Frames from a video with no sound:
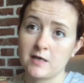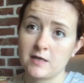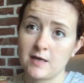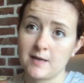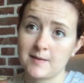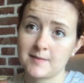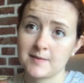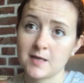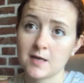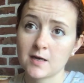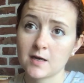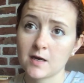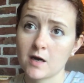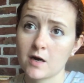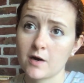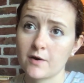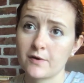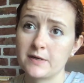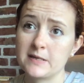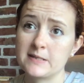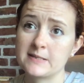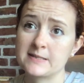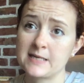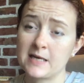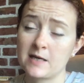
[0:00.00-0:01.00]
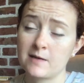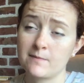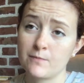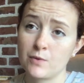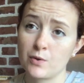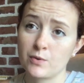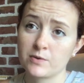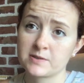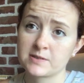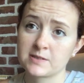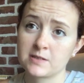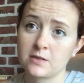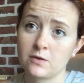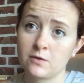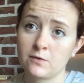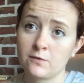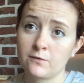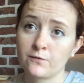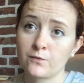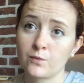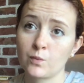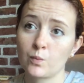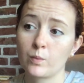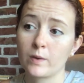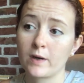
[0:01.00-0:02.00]
I think I already said most
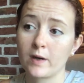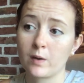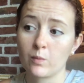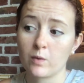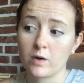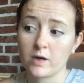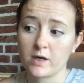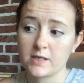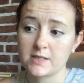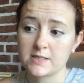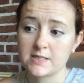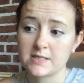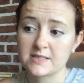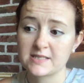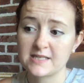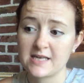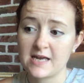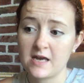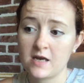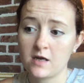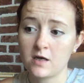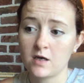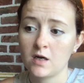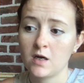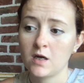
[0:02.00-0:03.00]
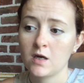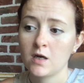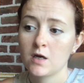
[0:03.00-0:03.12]
of what I wanted to say.